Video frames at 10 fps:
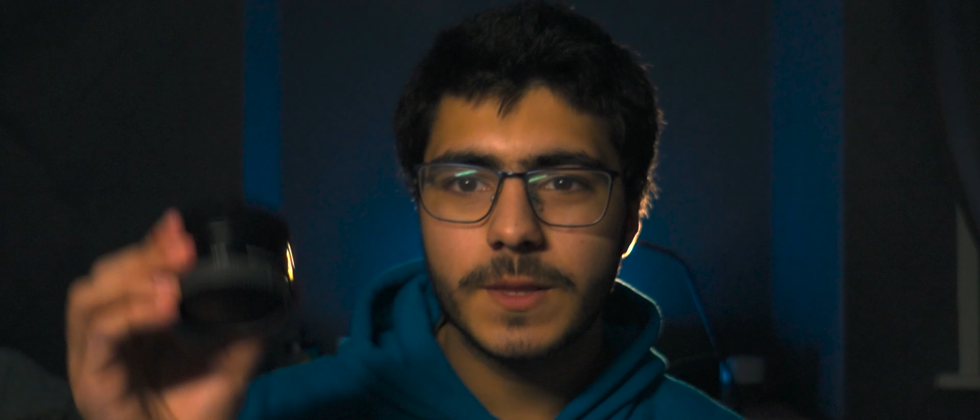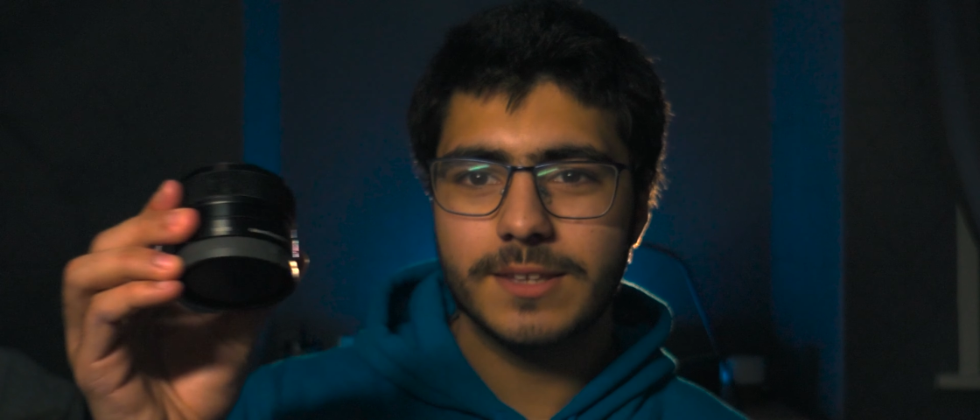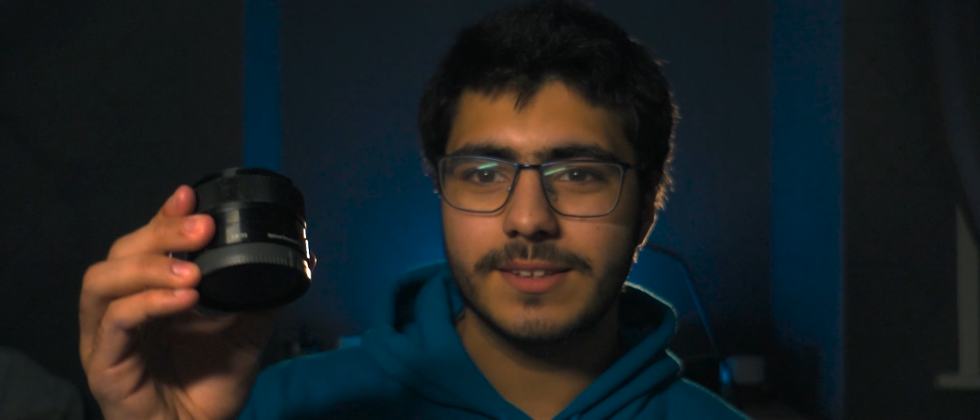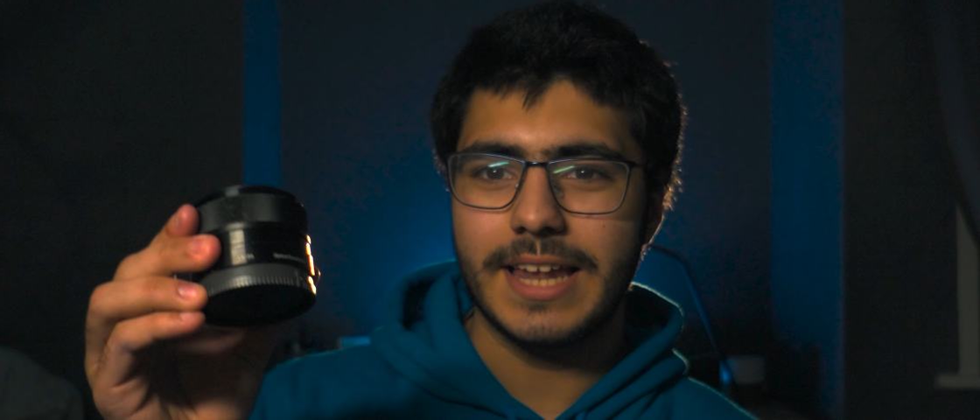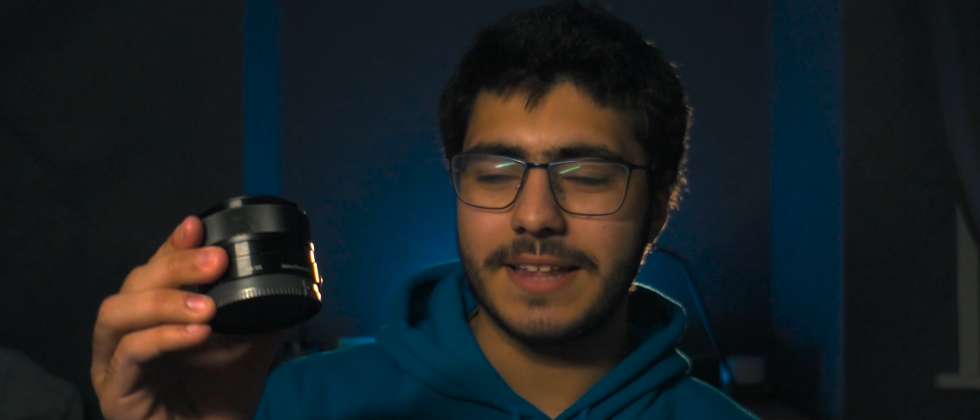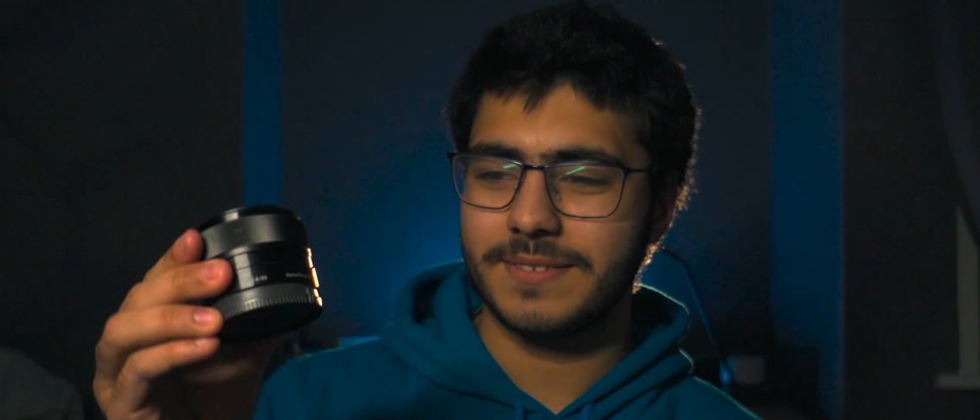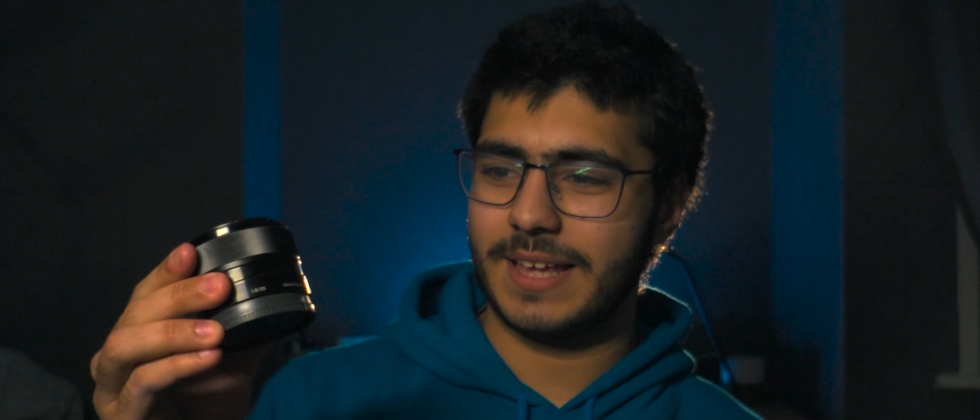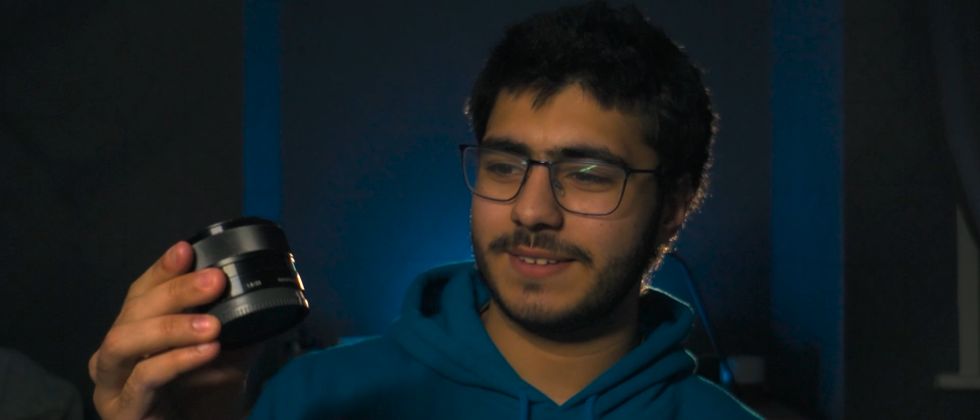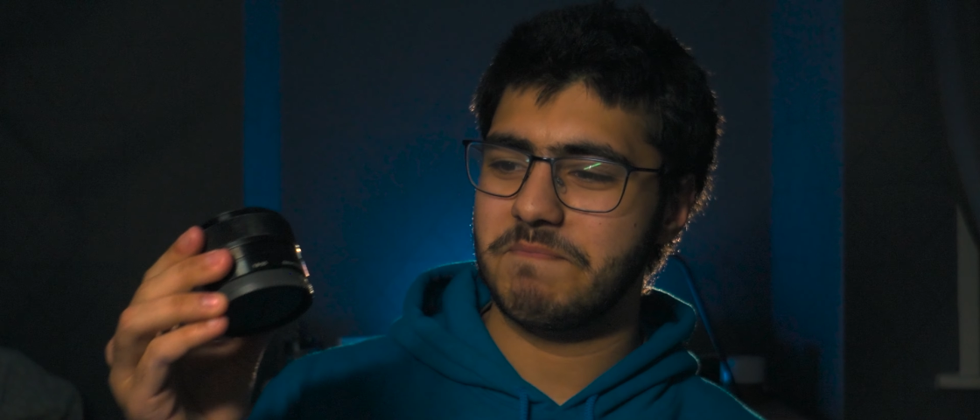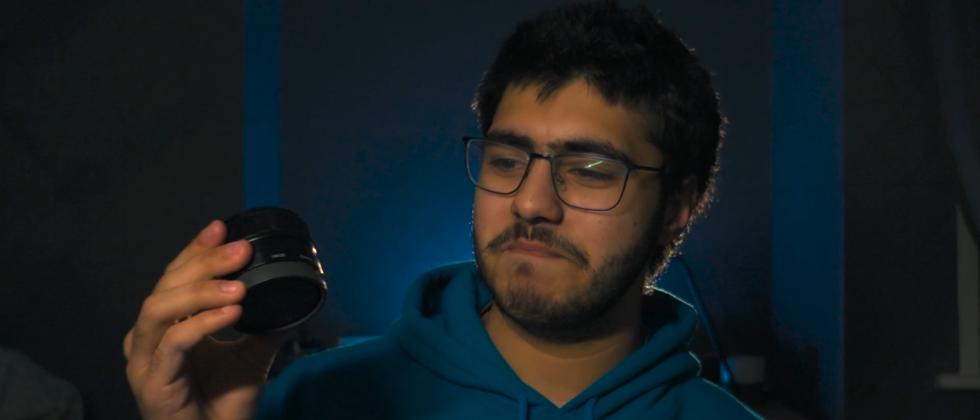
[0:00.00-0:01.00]
This lens
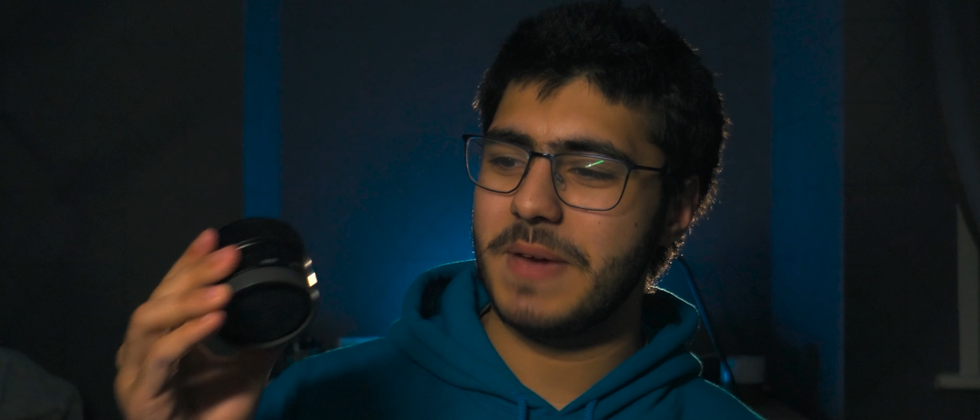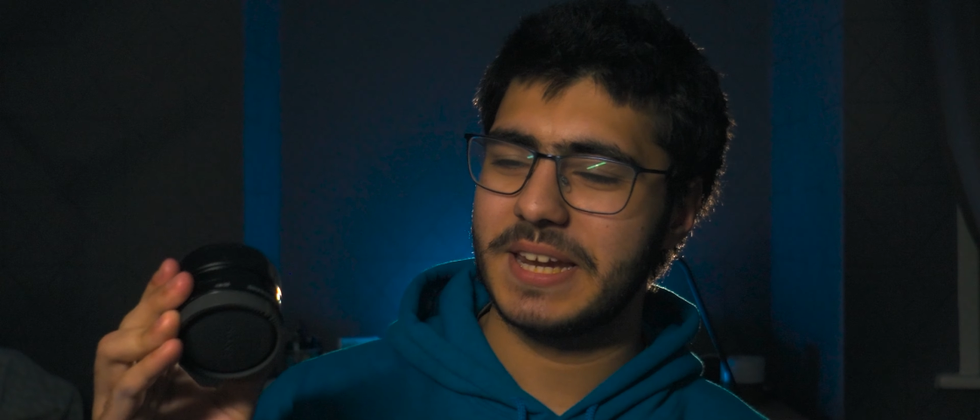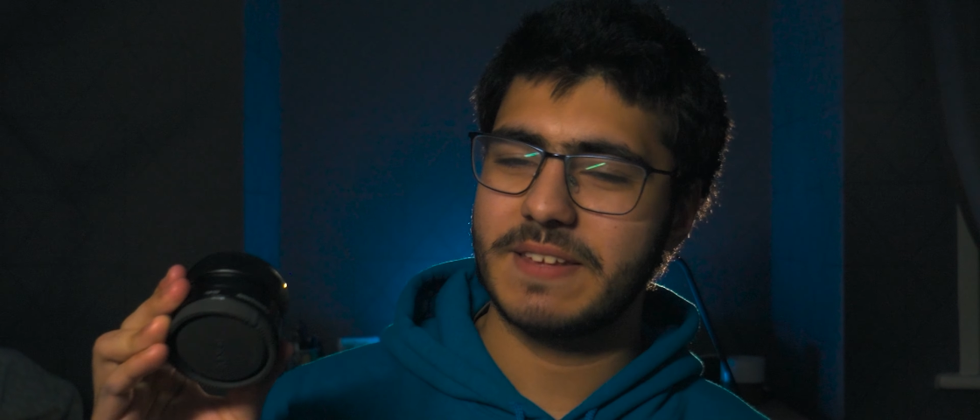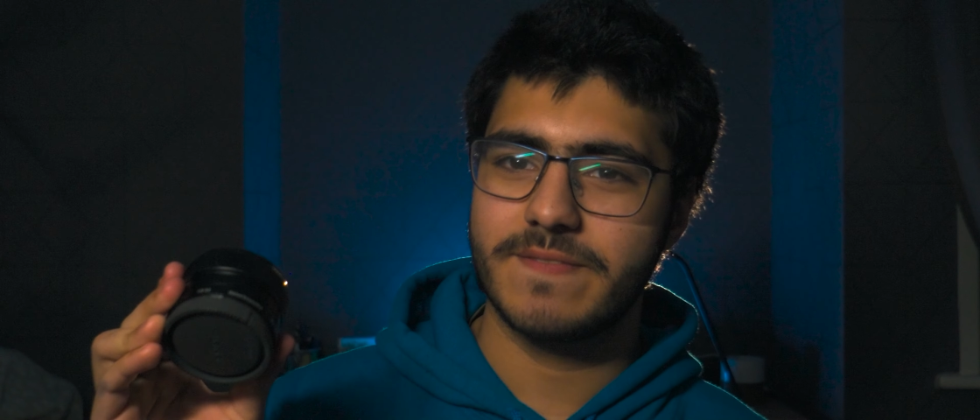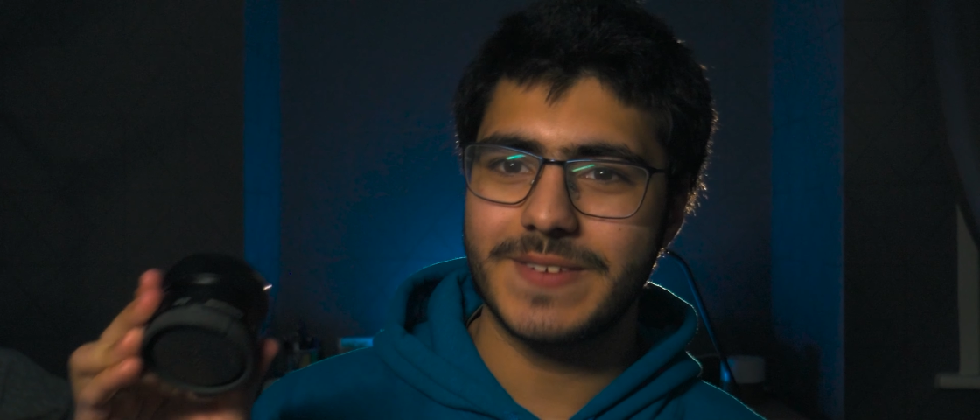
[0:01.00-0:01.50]
has many